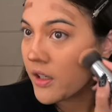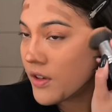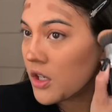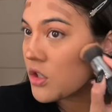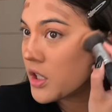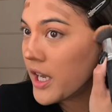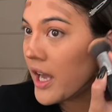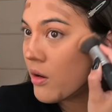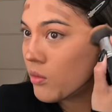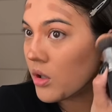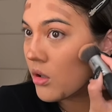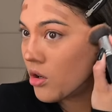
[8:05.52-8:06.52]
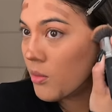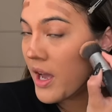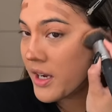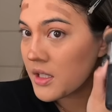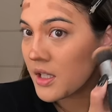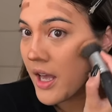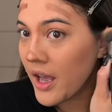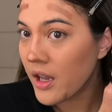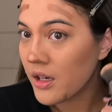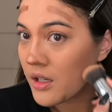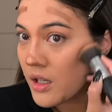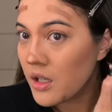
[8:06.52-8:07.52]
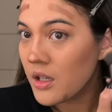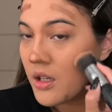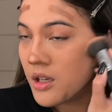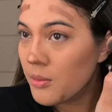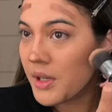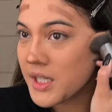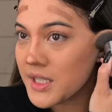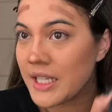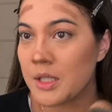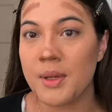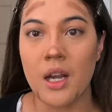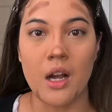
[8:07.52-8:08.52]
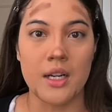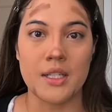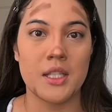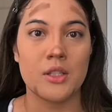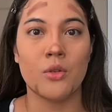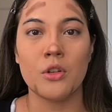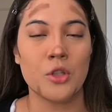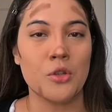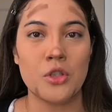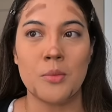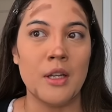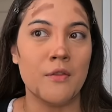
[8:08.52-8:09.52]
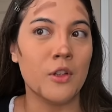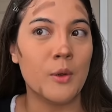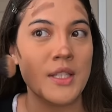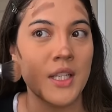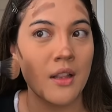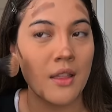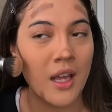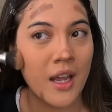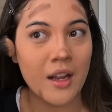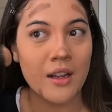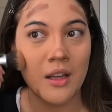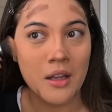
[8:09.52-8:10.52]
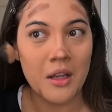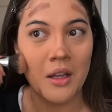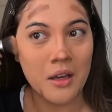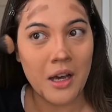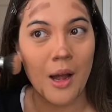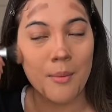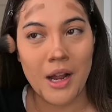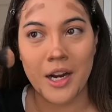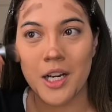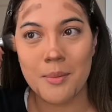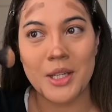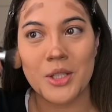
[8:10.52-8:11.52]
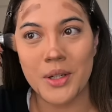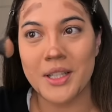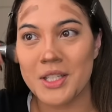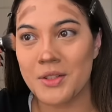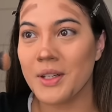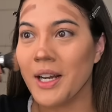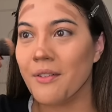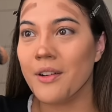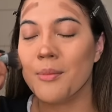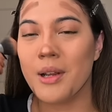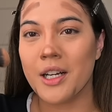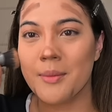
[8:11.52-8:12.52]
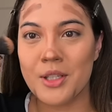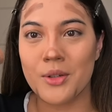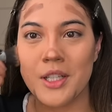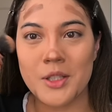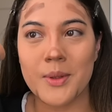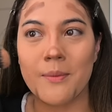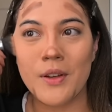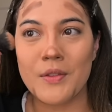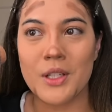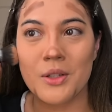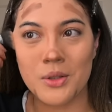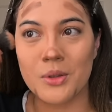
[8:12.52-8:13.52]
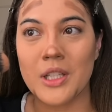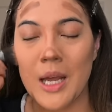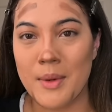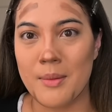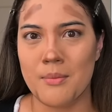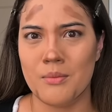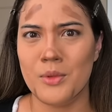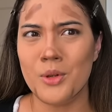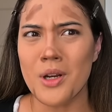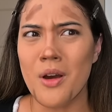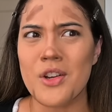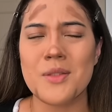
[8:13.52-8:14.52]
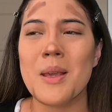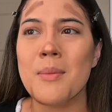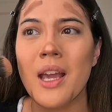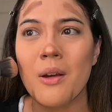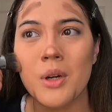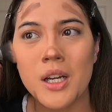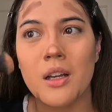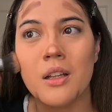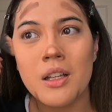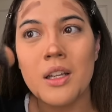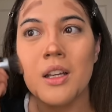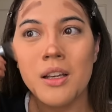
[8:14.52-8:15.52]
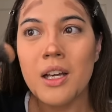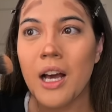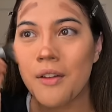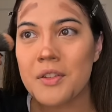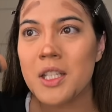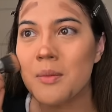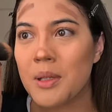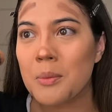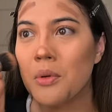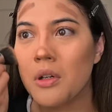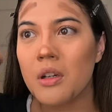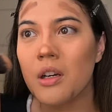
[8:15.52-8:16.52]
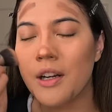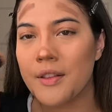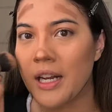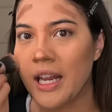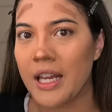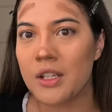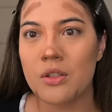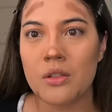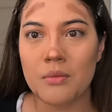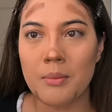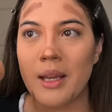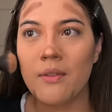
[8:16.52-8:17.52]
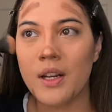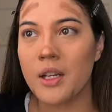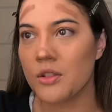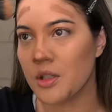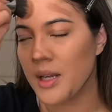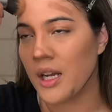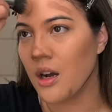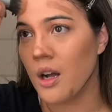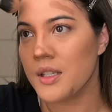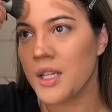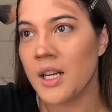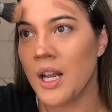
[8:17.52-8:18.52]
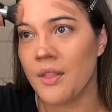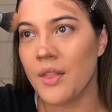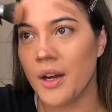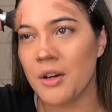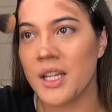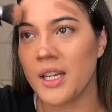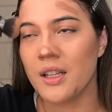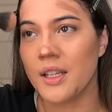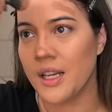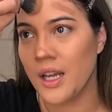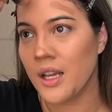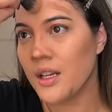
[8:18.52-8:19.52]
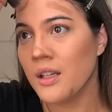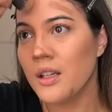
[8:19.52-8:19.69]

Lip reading: eventually I will go back to that because let's be honest, this whole YouTube influencing thing, I'm not going to be doing this forever. I'm not going to be doing this when I'm 50 years old. I mean, who knows, maybe I will. I've seen people around that age make videos and make content and they're killing it.